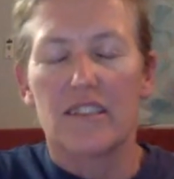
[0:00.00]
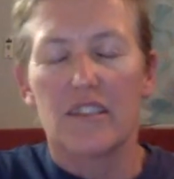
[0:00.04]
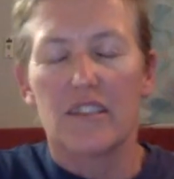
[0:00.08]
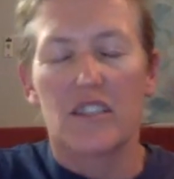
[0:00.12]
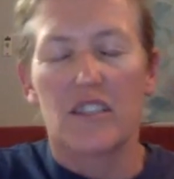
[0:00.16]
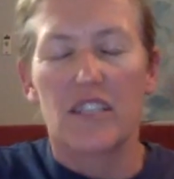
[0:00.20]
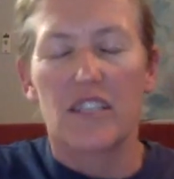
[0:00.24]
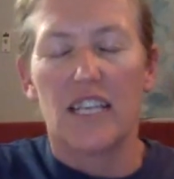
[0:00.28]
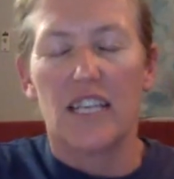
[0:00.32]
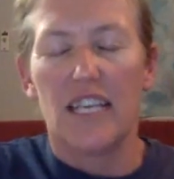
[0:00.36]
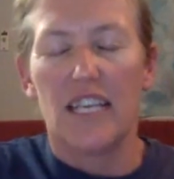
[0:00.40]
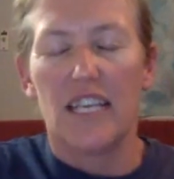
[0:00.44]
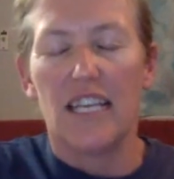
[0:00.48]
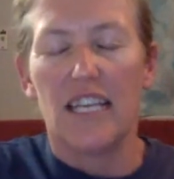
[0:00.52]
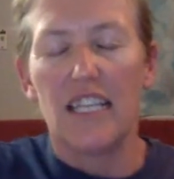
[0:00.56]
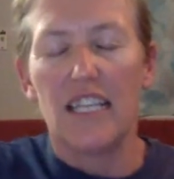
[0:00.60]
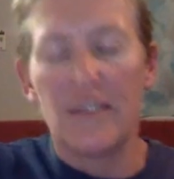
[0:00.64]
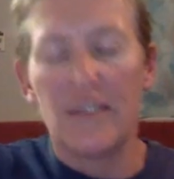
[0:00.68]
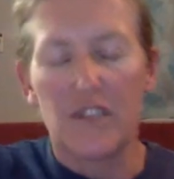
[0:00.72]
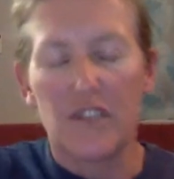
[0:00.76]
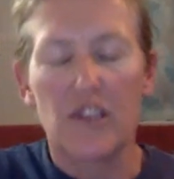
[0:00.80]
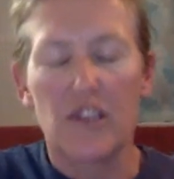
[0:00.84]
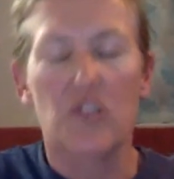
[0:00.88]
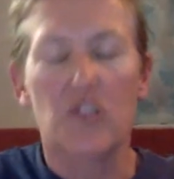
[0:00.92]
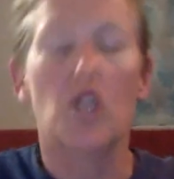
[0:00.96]
he
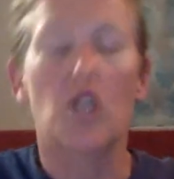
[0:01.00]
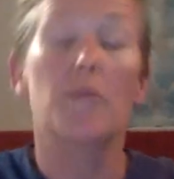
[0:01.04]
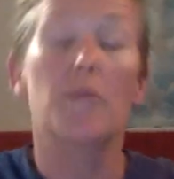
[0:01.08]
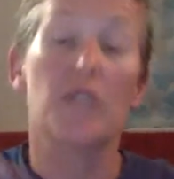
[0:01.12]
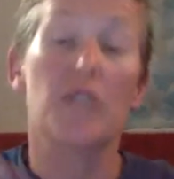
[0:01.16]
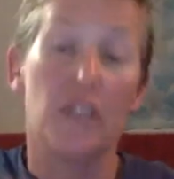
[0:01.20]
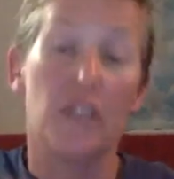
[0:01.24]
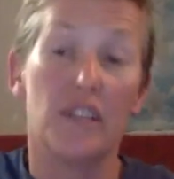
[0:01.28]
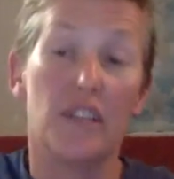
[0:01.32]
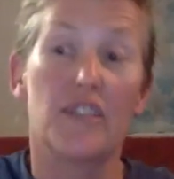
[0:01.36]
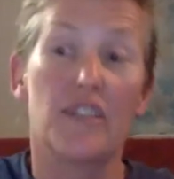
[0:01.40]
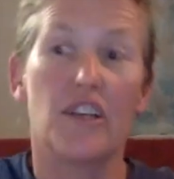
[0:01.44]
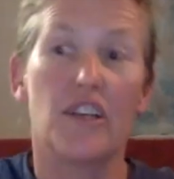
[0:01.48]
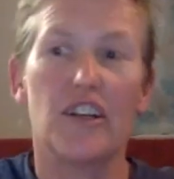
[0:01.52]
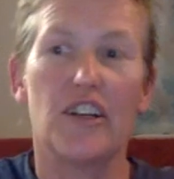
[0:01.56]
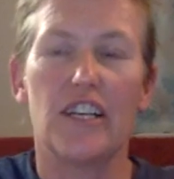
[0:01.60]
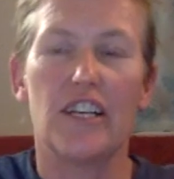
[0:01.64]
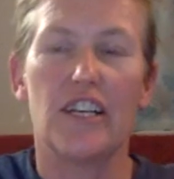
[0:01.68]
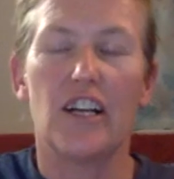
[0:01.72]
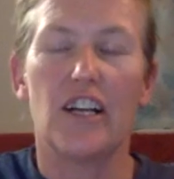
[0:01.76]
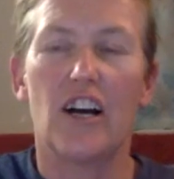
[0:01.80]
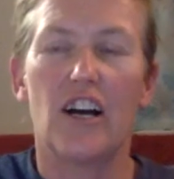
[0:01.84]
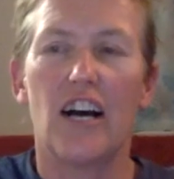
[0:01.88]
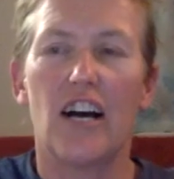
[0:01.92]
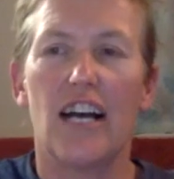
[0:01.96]
lived at the drop zone and so
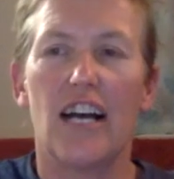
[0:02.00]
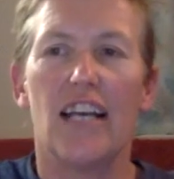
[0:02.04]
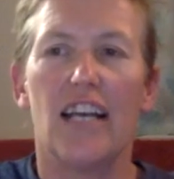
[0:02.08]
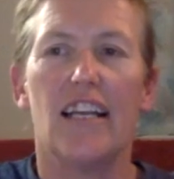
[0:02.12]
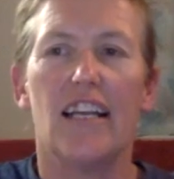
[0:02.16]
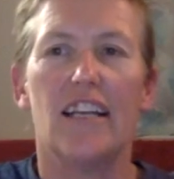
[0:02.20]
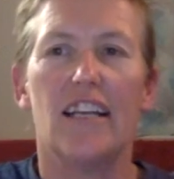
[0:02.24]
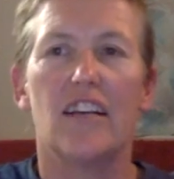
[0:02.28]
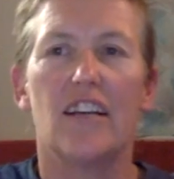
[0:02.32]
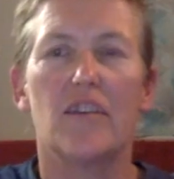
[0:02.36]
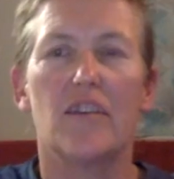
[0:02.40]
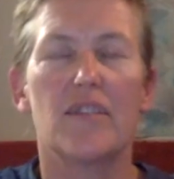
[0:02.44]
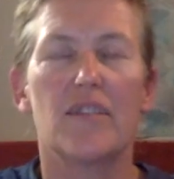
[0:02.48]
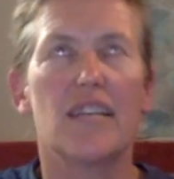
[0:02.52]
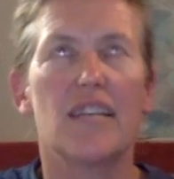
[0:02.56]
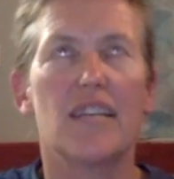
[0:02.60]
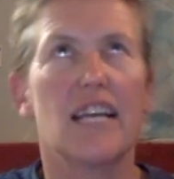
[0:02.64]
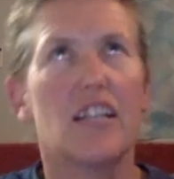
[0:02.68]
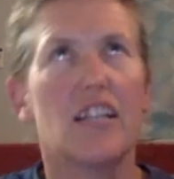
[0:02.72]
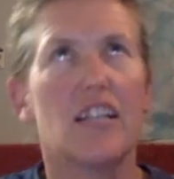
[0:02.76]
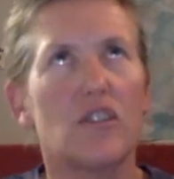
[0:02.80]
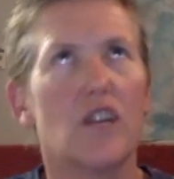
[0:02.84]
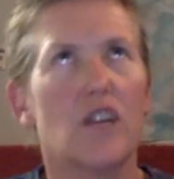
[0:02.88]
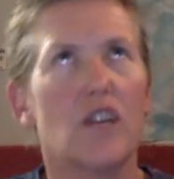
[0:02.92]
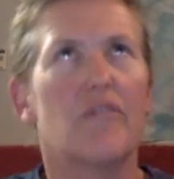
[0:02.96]
did I. And I was
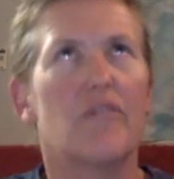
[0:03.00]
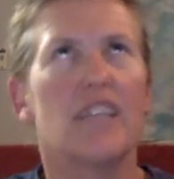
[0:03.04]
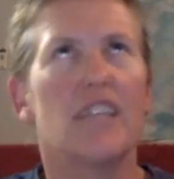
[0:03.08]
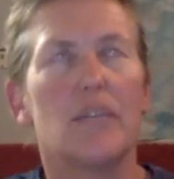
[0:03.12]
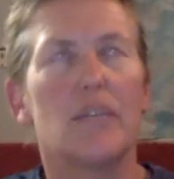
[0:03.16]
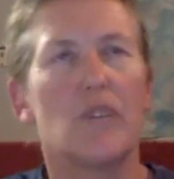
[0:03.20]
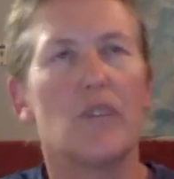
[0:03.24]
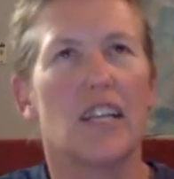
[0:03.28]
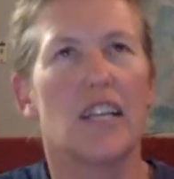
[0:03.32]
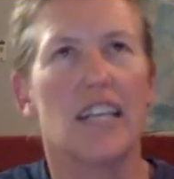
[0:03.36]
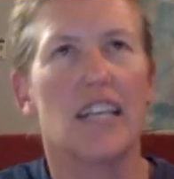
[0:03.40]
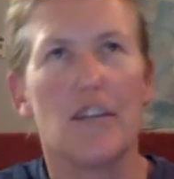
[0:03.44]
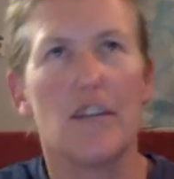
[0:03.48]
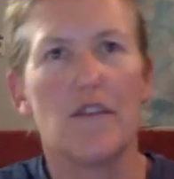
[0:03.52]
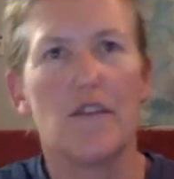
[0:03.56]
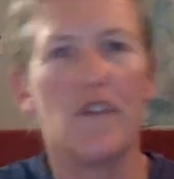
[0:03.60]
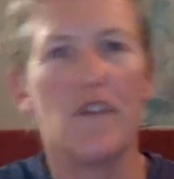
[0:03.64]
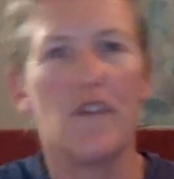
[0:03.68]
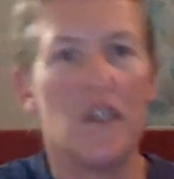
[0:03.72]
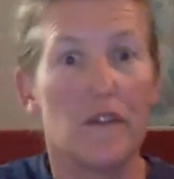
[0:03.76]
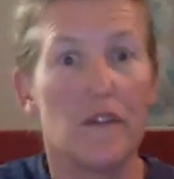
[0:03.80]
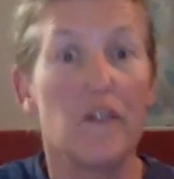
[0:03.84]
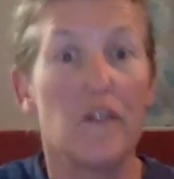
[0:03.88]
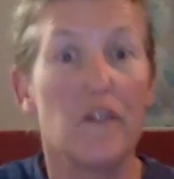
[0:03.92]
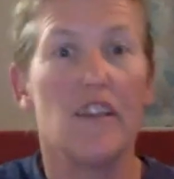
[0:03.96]
saying, look, I really want to get
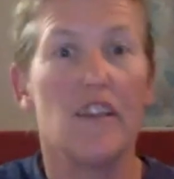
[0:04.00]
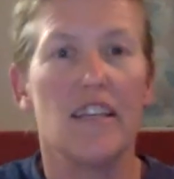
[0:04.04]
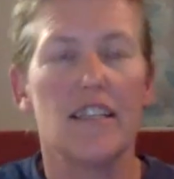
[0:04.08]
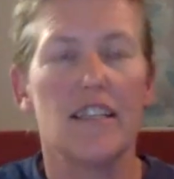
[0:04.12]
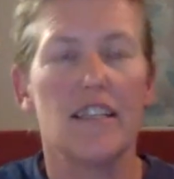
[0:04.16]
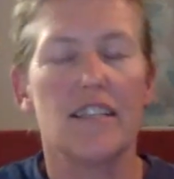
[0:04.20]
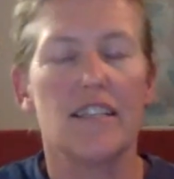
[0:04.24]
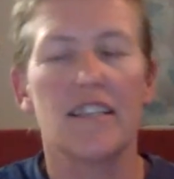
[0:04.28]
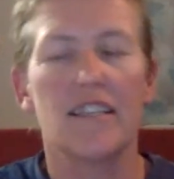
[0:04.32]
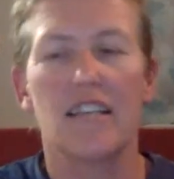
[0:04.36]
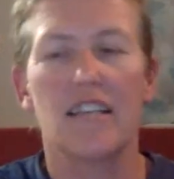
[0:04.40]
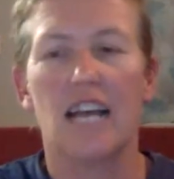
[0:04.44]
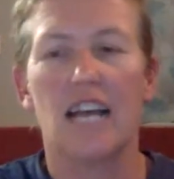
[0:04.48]
fit for this.